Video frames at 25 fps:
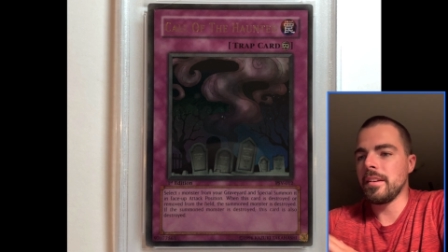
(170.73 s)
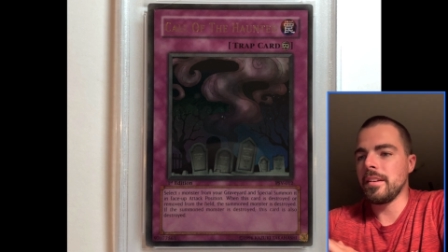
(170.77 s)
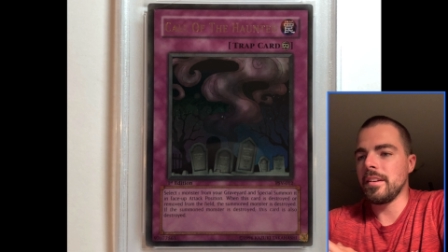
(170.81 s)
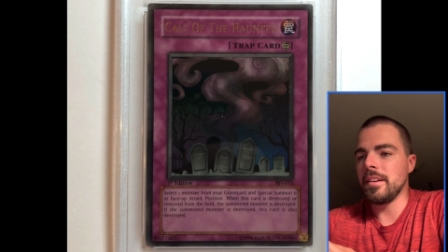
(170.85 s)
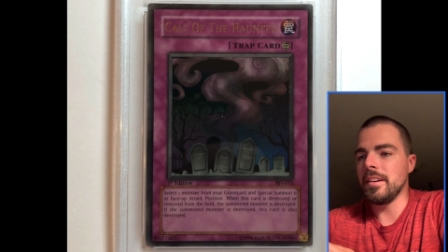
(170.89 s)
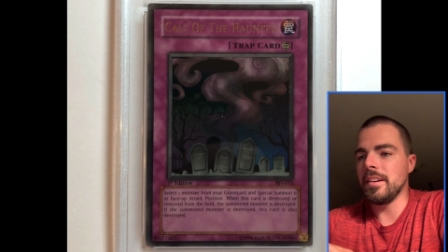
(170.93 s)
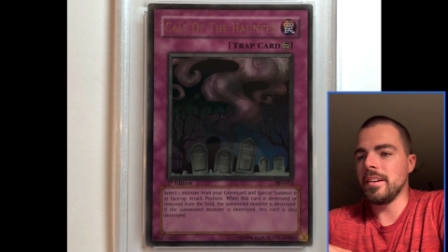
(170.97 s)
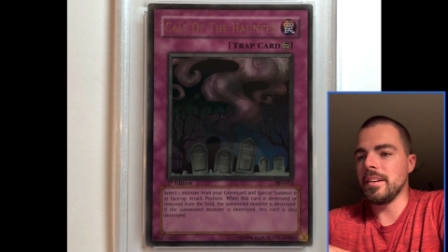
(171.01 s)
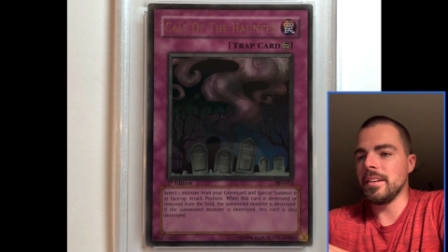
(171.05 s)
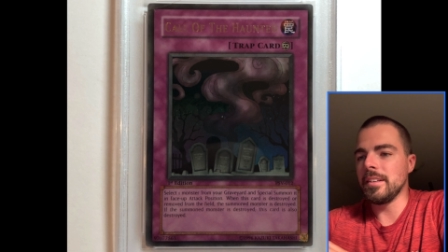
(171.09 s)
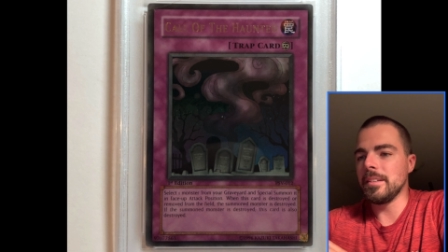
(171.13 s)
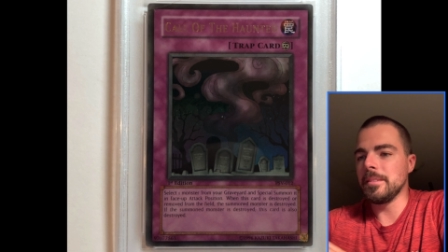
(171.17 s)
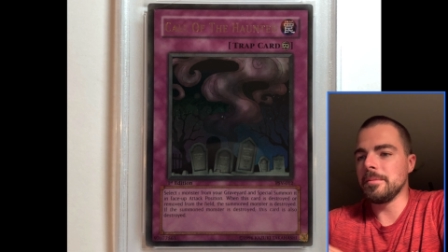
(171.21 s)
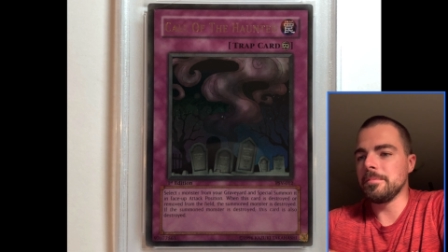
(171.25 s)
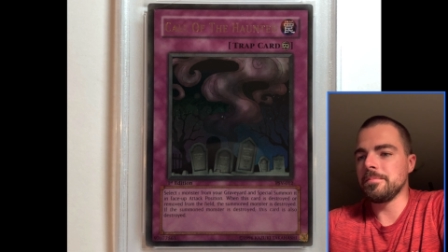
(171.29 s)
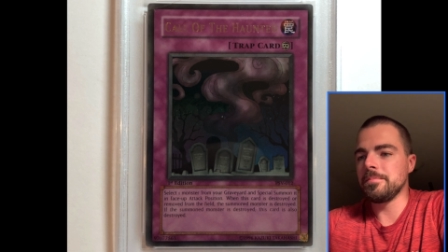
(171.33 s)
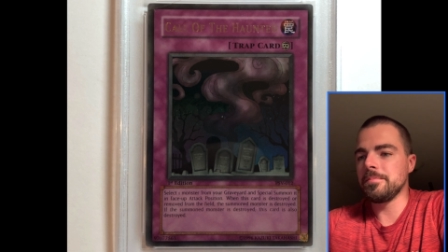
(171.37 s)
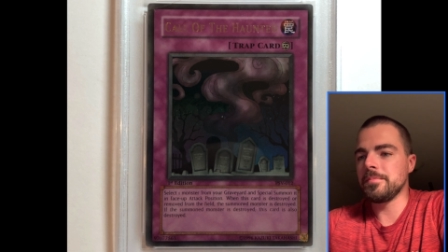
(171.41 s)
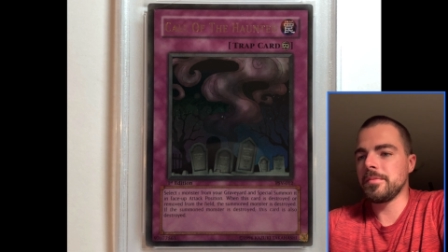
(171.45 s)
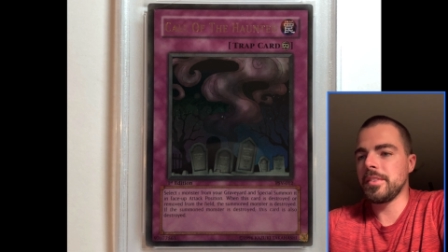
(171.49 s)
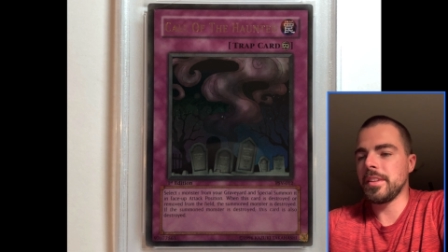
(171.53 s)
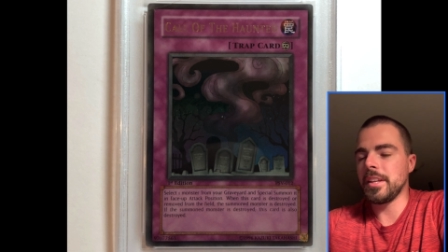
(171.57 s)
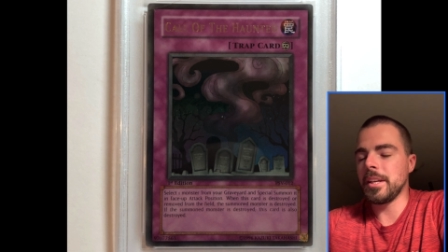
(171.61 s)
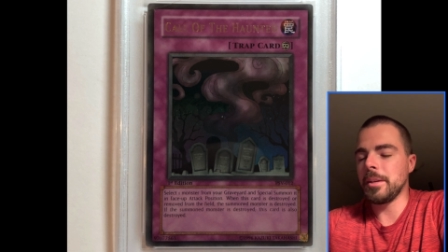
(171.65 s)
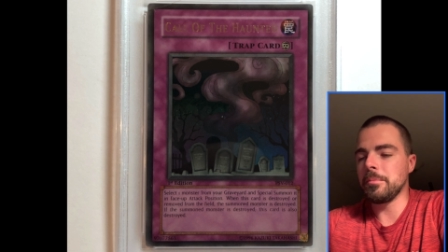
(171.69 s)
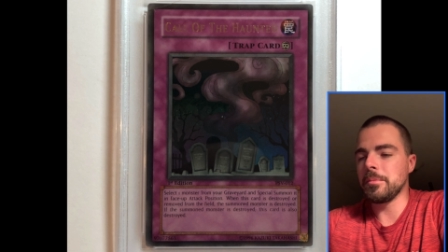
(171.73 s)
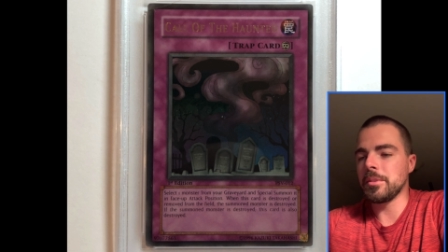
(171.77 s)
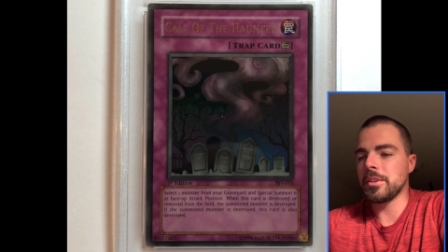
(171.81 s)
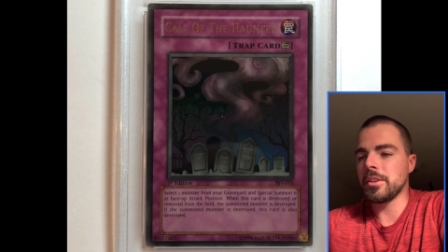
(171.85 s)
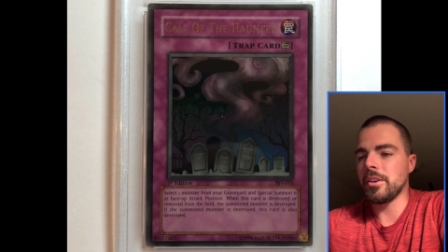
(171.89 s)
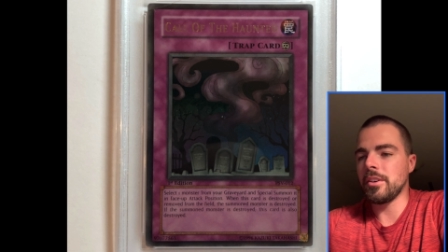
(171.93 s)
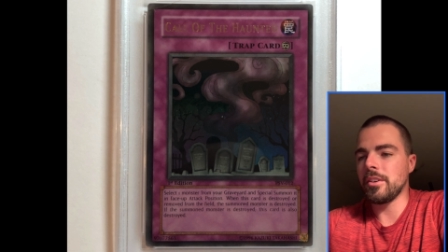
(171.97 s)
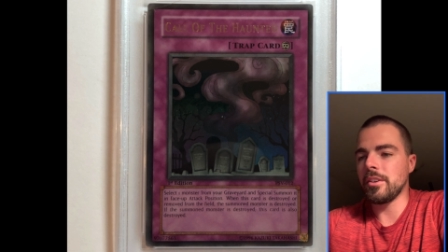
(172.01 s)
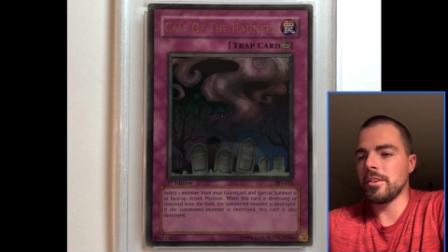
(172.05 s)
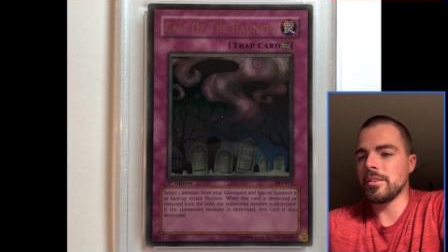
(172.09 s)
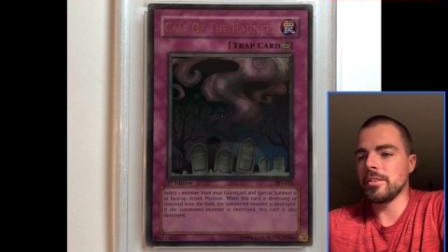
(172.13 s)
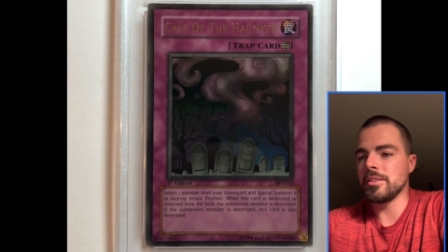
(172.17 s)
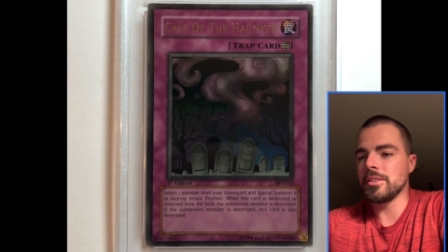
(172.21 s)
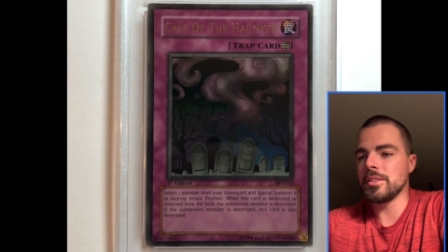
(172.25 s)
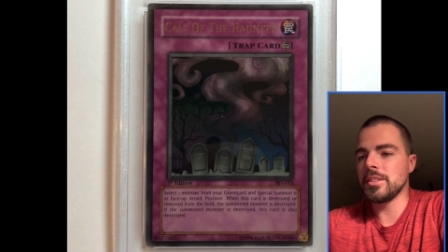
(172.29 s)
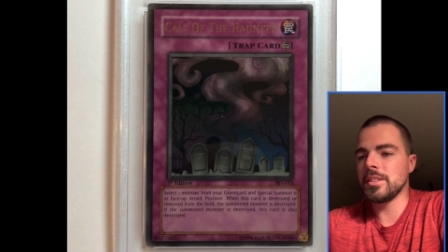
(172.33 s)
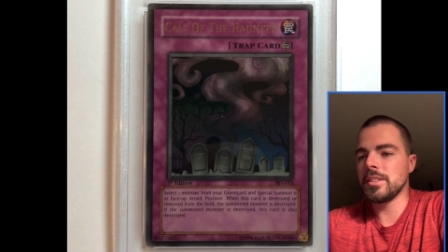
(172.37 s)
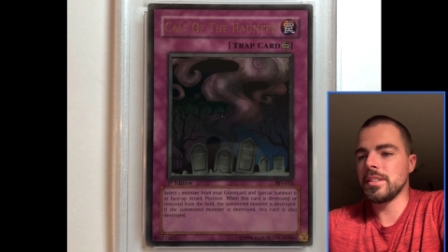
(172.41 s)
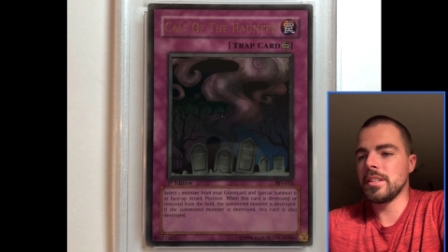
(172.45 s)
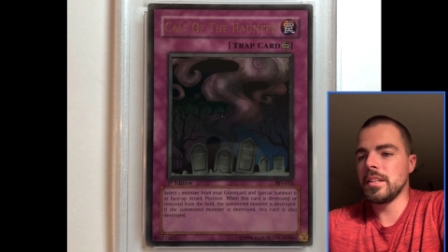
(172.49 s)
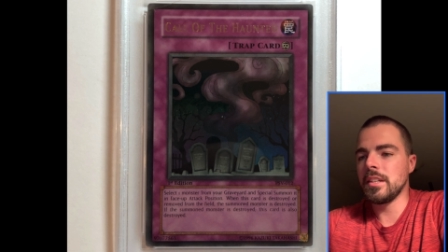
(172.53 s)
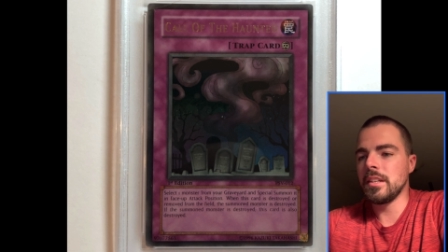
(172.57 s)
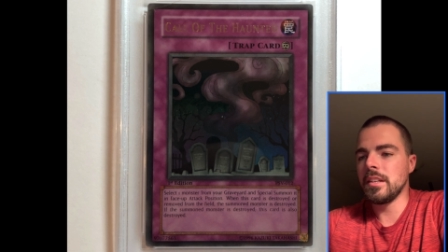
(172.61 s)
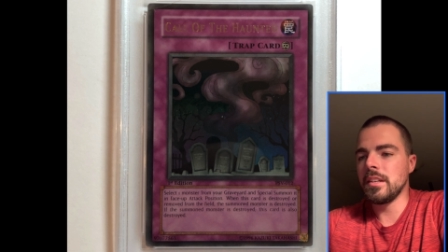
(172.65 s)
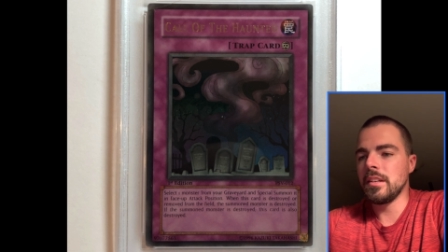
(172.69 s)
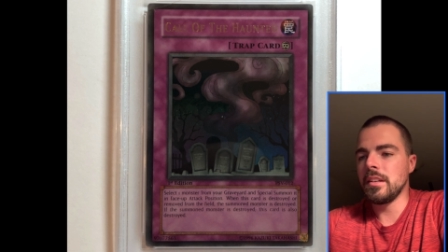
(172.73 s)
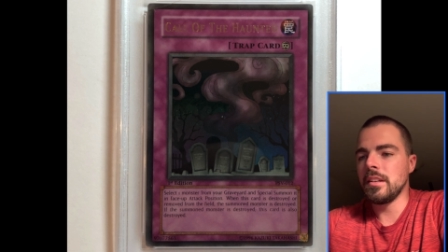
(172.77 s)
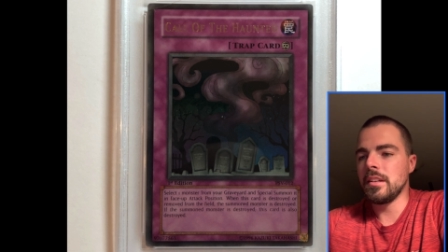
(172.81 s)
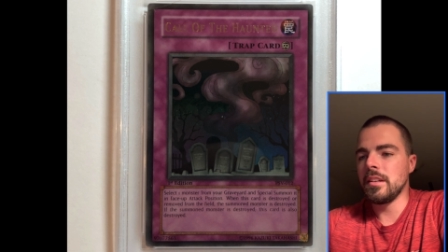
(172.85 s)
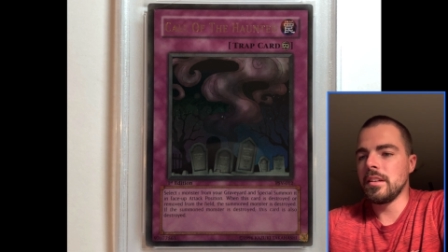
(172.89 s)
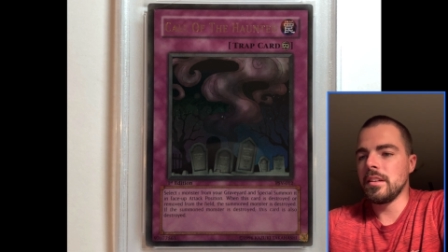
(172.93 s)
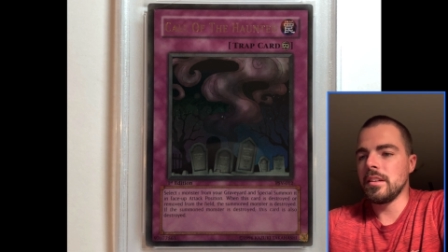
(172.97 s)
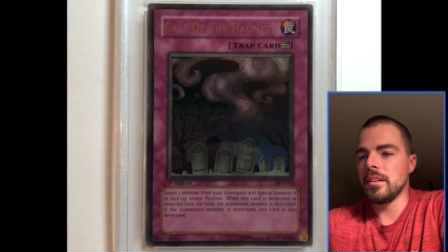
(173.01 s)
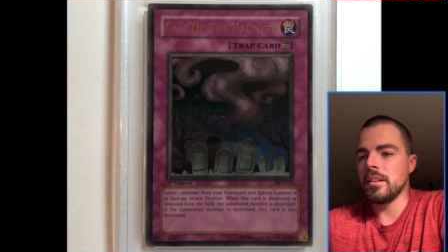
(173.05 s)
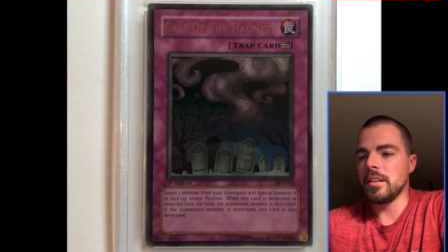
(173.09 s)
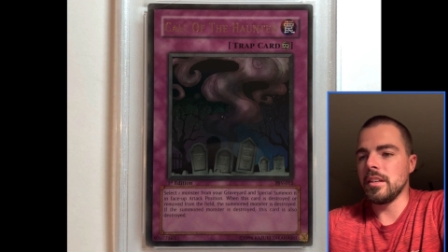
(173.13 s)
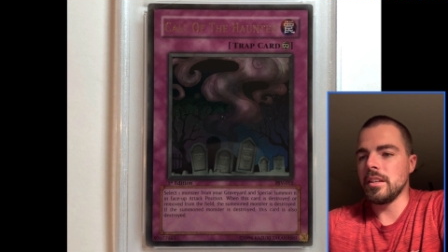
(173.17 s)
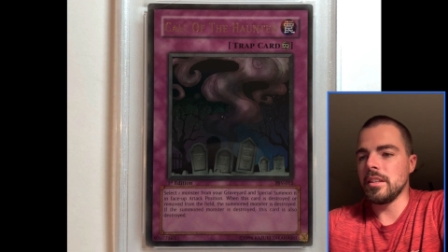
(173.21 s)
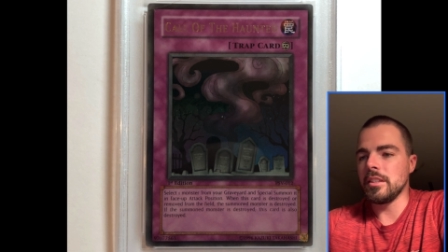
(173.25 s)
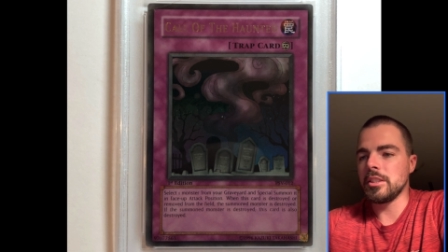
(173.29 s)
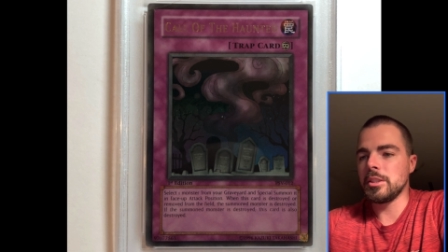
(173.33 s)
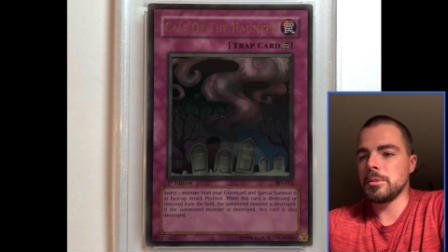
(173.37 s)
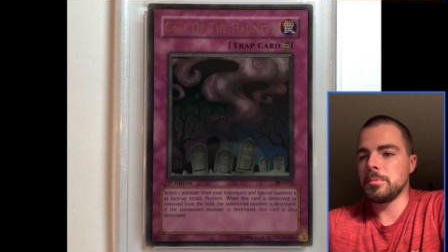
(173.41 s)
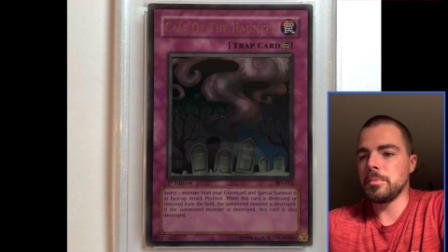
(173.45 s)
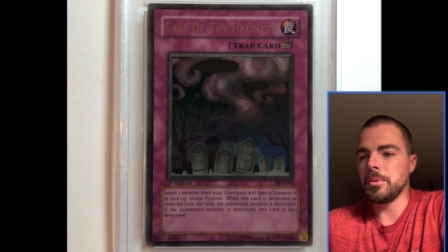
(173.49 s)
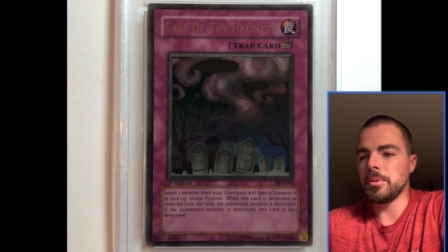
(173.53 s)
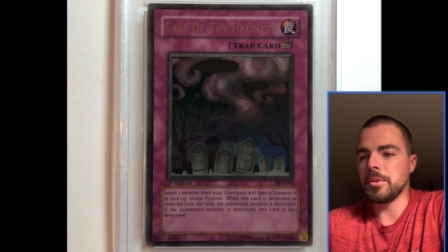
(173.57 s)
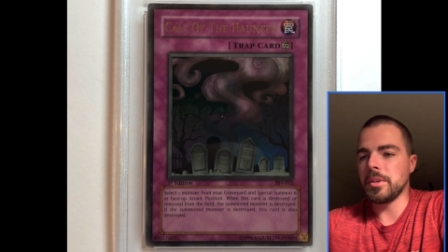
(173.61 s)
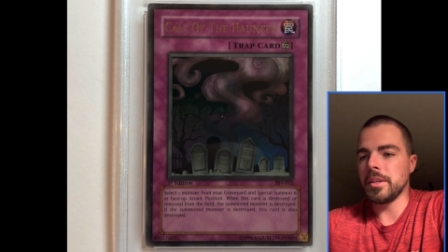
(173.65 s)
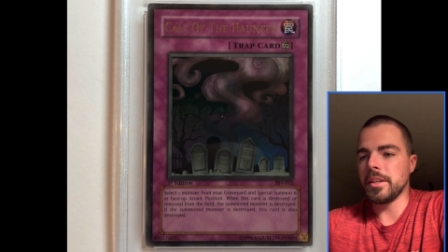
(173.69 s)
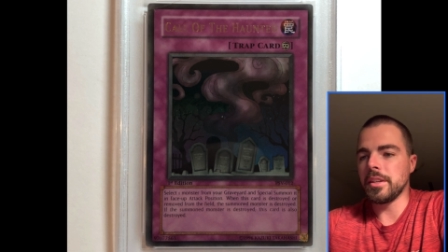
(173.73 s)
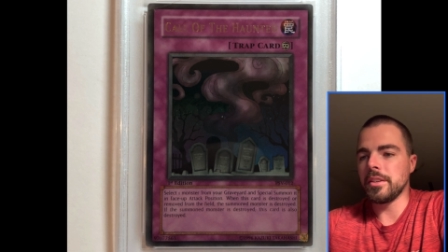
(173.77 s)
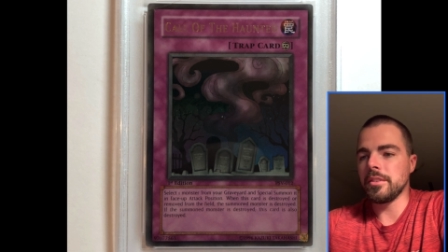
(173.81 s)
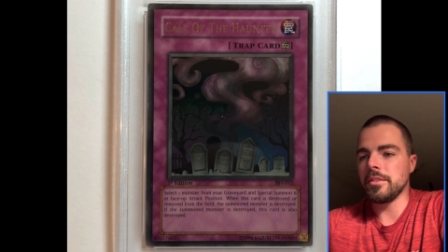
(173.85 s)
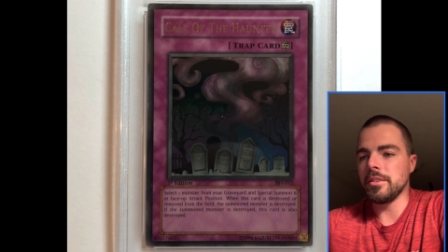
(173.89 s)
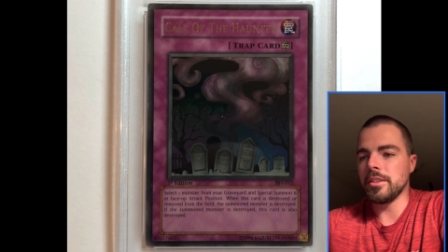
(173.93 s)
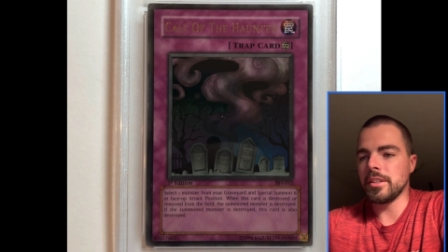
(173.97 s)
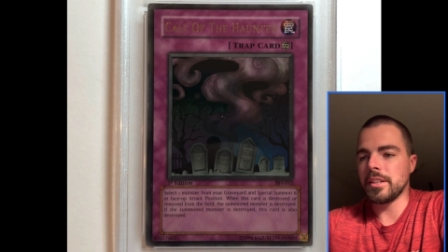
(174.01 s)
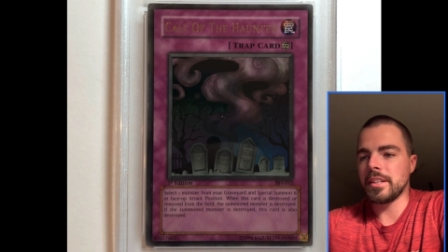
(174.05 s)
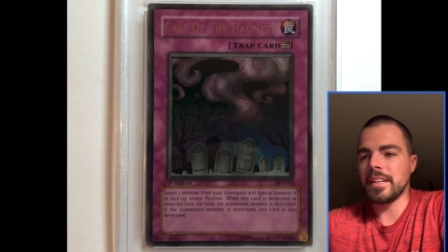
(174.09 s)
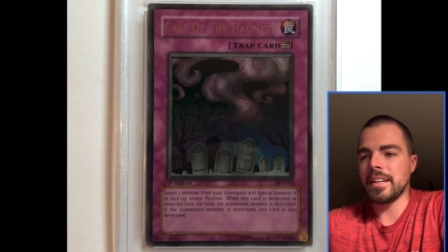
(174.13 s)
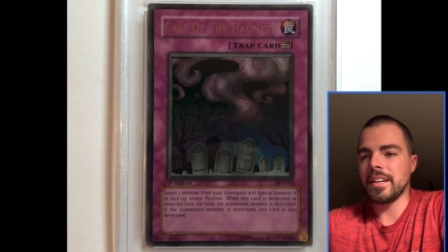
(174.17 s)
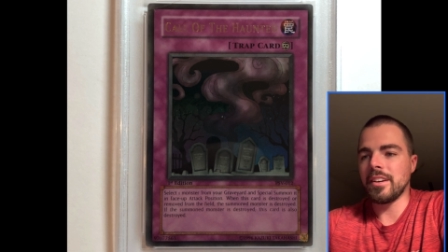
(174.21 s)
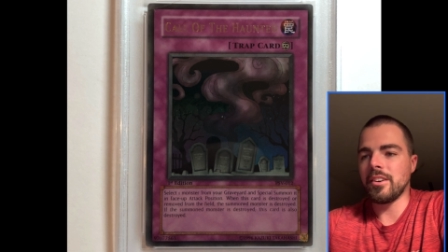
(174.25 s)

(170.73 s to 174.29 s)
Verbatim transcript: um, themed cards, uh, spooky looking